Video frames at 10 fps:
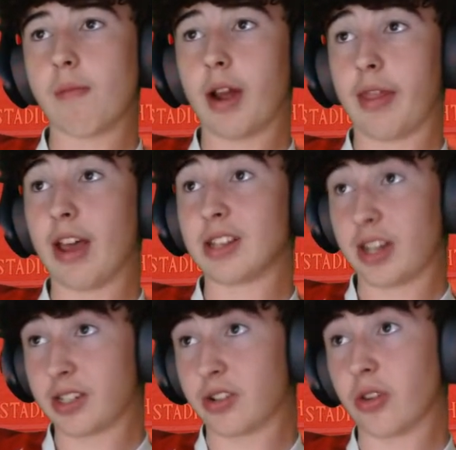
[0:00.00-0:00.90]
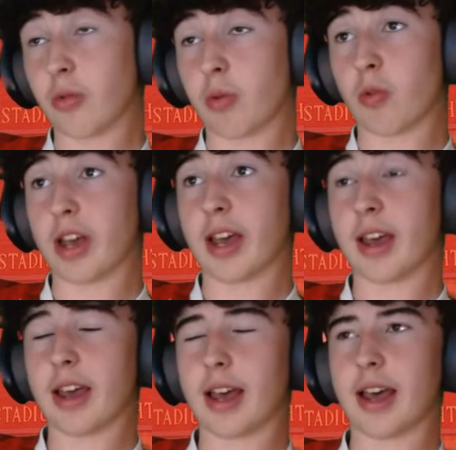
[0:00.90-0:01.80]
And here's another one where
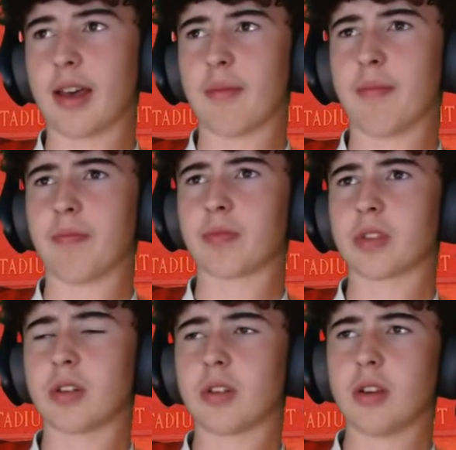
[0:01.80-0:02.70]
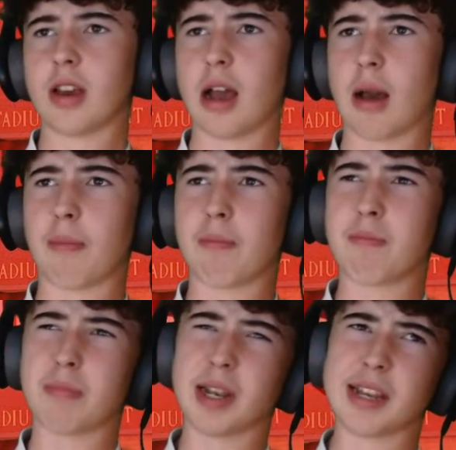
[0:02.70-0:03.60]
I
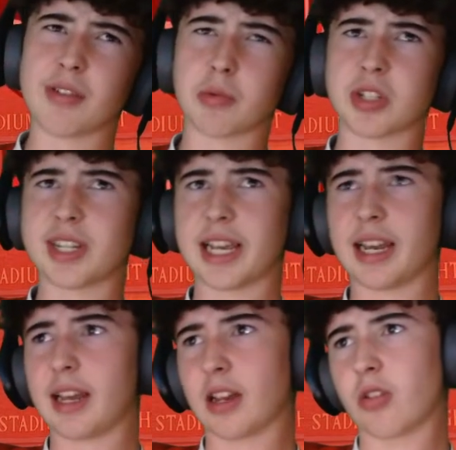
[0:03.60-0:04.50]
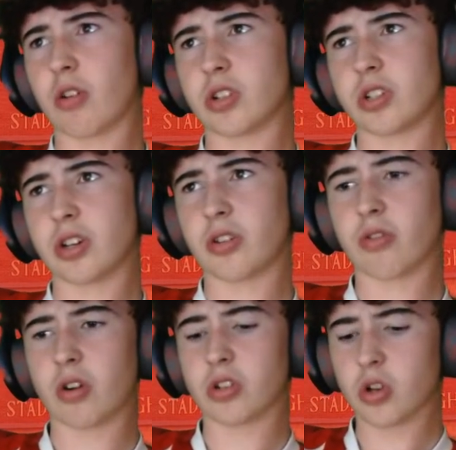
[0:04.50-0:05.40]
believe it was Taylor crossed it
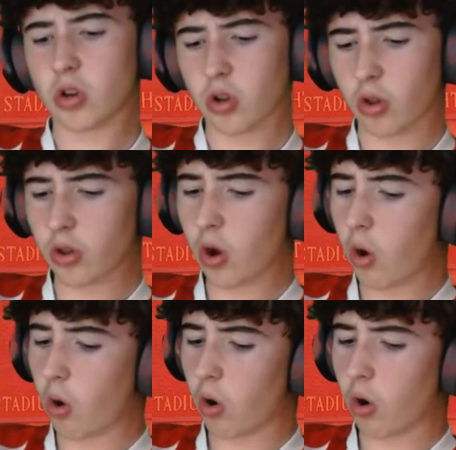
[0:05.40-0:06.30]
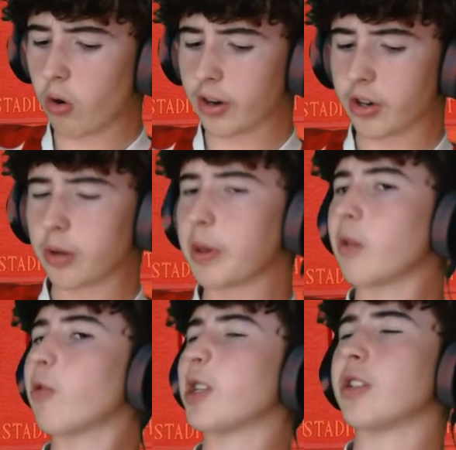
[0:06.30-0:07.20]
across, or it could have been
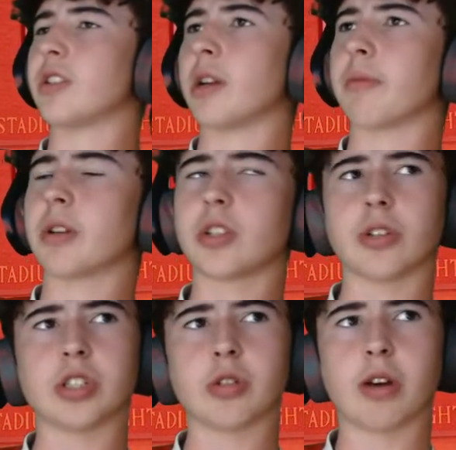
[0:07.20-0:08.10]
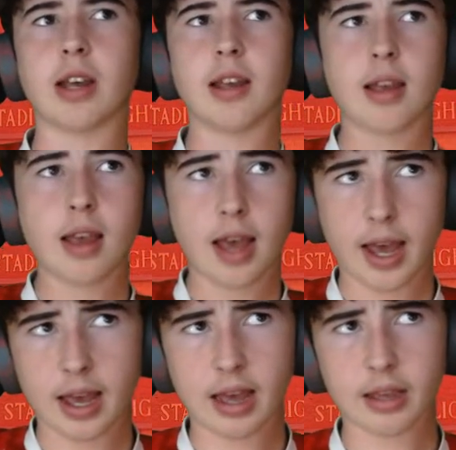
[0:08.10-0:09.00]
Richardson. I'm not too sure.
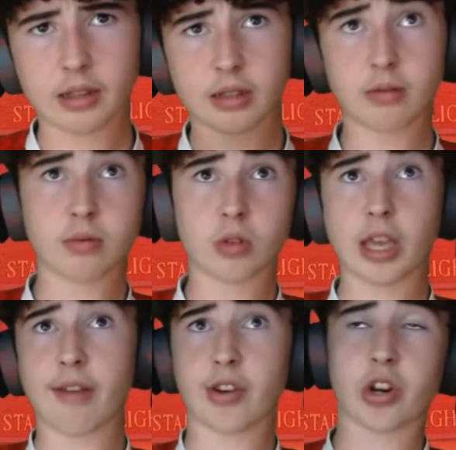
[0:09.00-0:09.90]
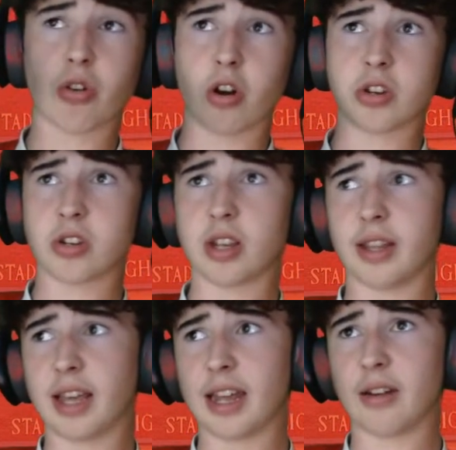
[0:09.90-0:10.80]
Gave it across,
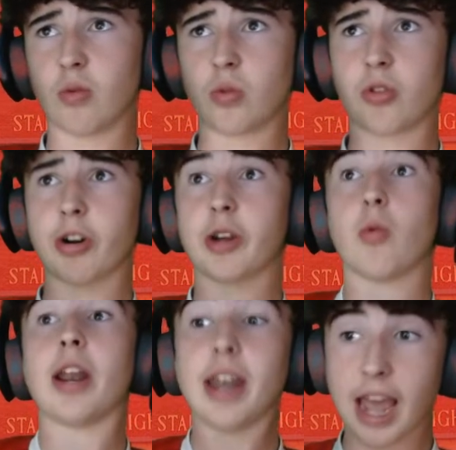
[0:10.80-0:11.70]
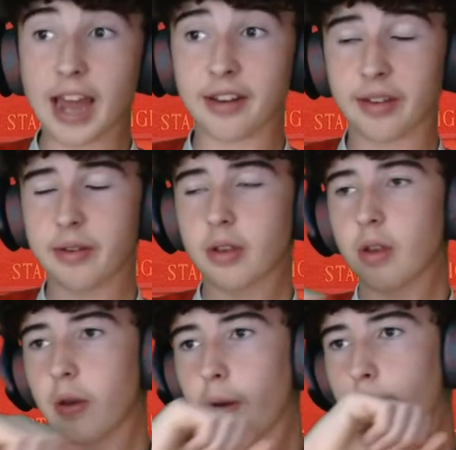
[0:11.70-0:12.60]
and then Grigg went to head it,
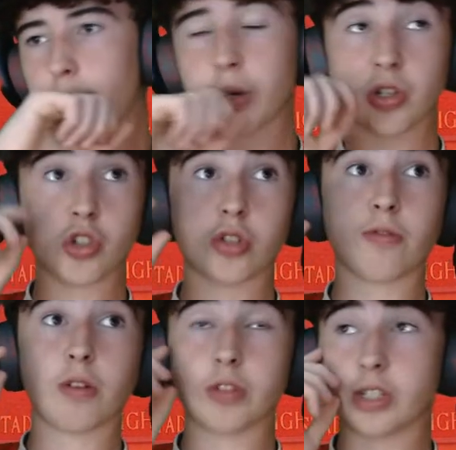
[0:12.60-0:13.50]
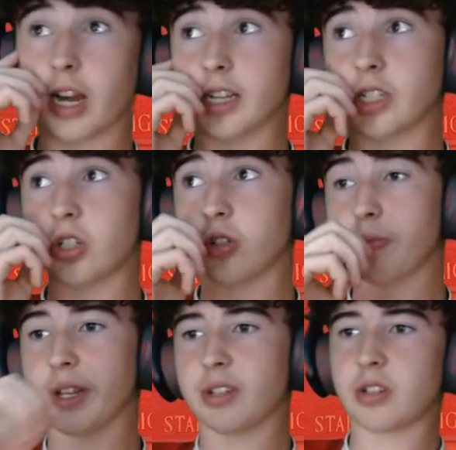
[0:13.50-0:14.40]
but he's just fluffed his lines. He's just
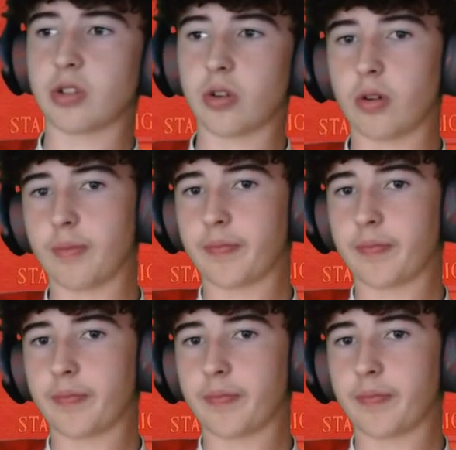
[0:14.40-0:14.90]
missed. So,